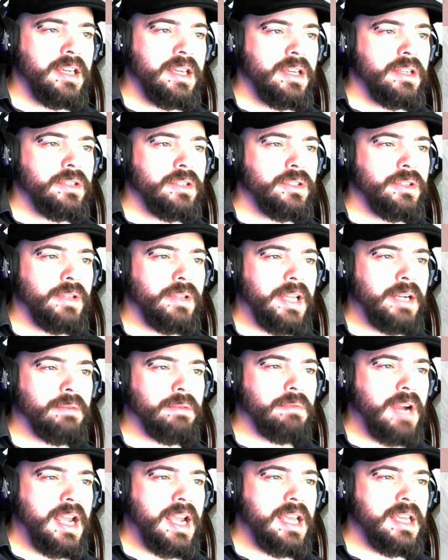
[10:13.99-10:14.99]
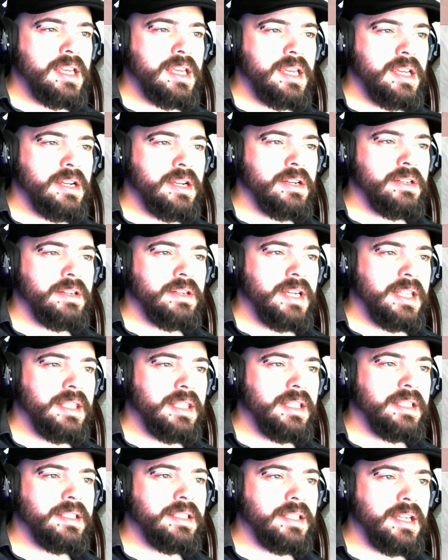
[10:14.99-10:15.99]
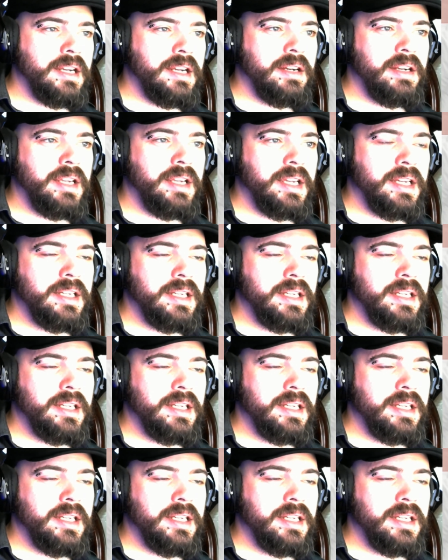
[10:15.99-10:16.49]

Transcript: So like right here in this area,